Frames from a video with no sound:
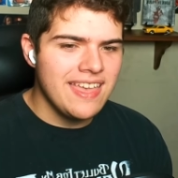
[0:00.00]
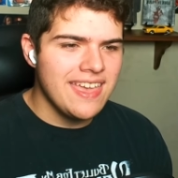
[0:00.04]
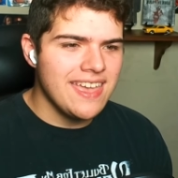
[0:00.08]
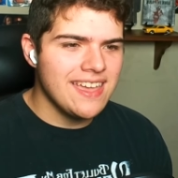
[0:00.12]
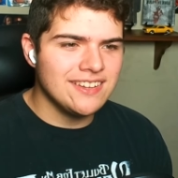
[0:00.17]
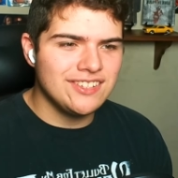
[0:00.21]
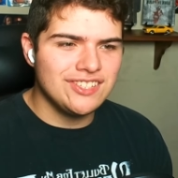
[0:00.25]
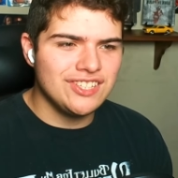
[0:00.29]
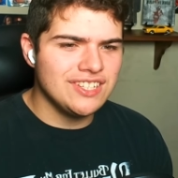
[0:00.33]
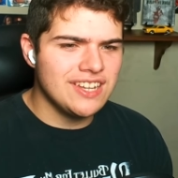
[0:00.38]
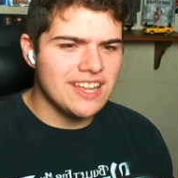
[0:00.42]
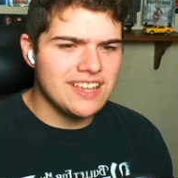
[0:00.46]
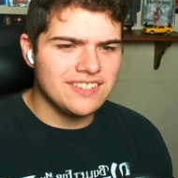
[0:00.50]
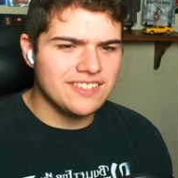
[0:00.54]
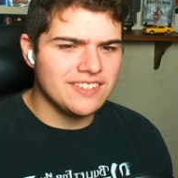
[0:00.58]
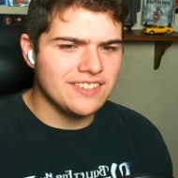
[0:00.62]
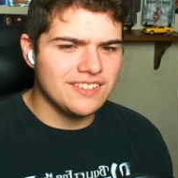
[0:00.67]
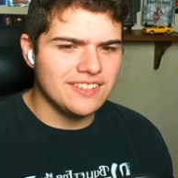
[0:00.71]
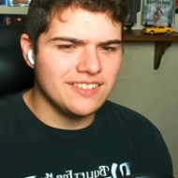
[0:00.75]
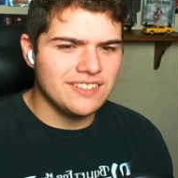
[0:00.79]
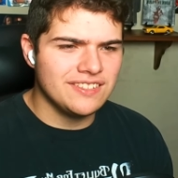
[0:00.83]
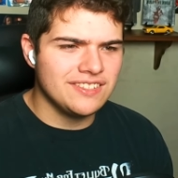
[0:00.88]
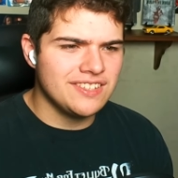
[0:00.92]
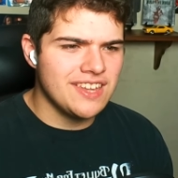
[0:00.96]
and she
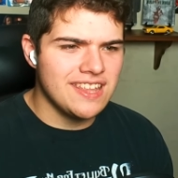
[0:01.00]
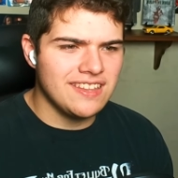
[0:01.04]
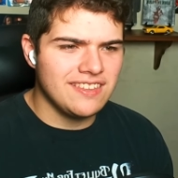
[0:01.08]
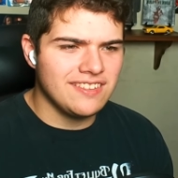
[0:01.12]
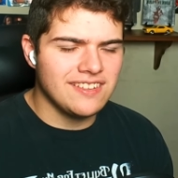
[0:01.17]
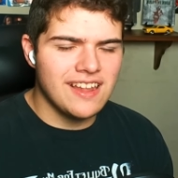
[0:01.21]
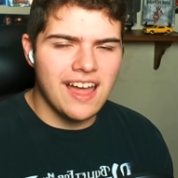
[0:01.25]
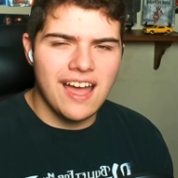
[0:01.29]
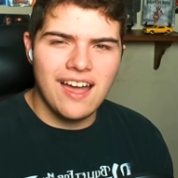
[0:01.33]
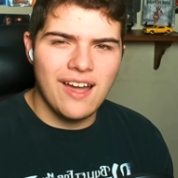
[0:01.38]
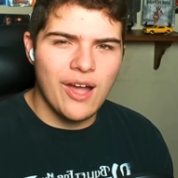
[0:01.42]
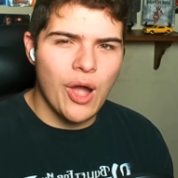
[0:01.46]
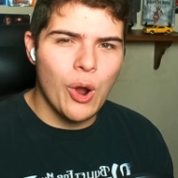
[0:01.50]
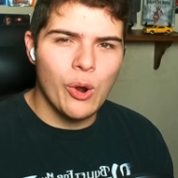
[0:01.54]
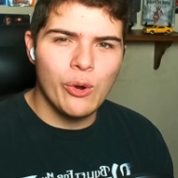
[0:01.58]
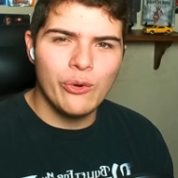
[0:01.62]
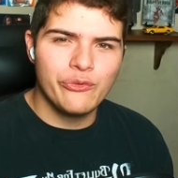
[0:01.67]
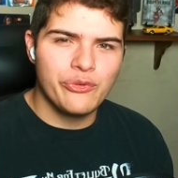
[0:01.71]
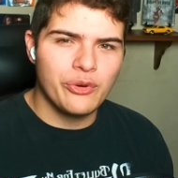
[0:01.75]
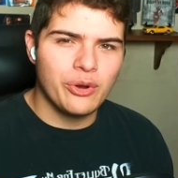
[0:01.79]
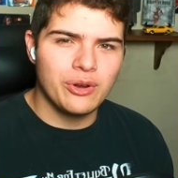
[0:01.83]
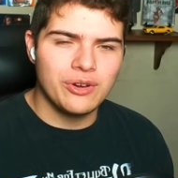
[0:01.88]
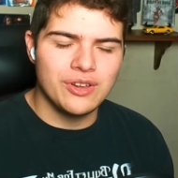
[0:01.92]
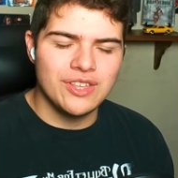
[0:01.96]
doesn't it's not
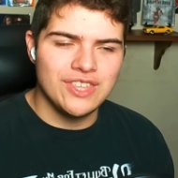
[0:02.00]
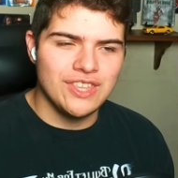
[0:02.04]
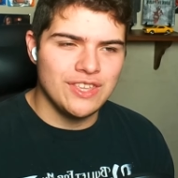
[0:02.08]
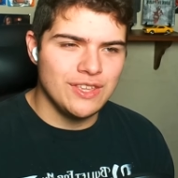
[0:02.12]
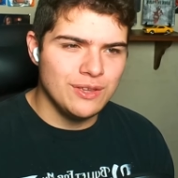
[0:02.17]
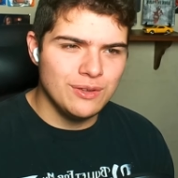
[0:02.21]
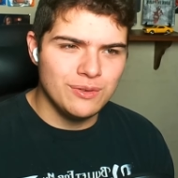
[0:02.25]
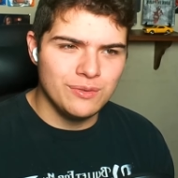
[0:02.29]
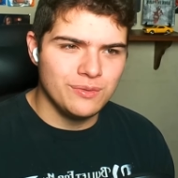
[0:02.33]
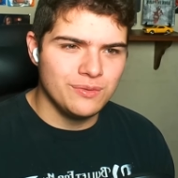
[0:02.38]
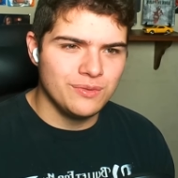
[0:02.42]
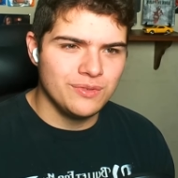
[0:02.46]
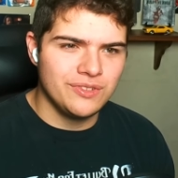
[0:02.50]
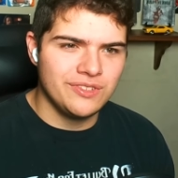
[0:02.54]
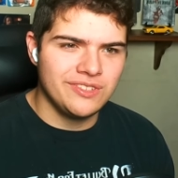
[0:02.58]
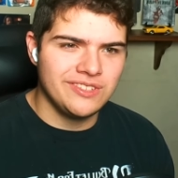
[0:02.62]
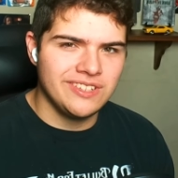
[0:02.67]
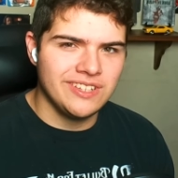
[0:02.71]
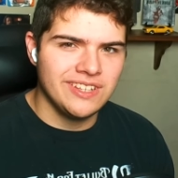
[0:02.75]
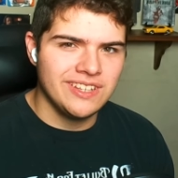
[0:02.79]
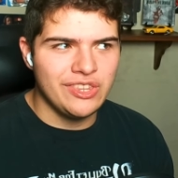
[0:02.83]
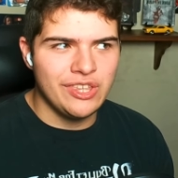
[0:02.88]
overused